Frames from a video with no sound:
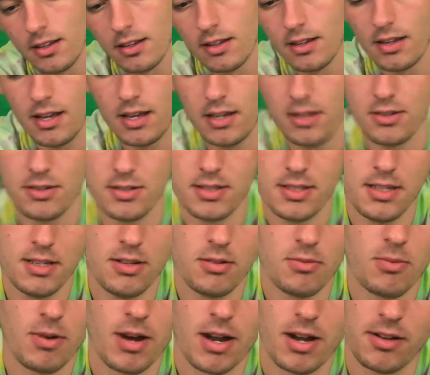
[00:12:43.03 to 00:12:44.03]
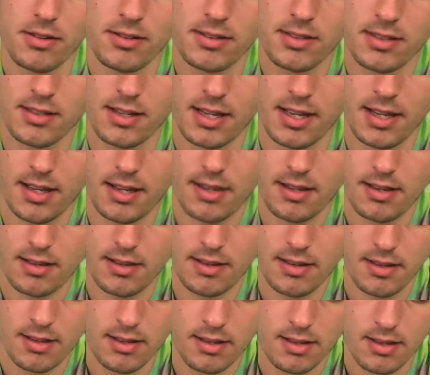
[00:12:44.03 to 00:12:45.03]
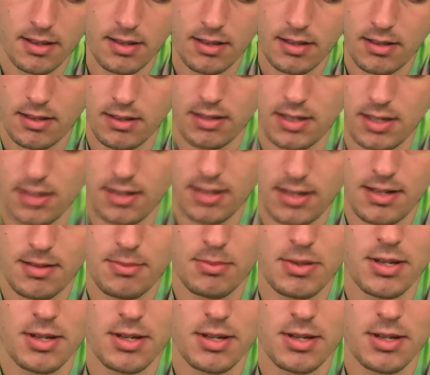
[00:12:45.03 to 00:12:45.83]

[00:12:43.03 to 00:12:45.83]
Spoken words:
and you see a wild snake, you need to be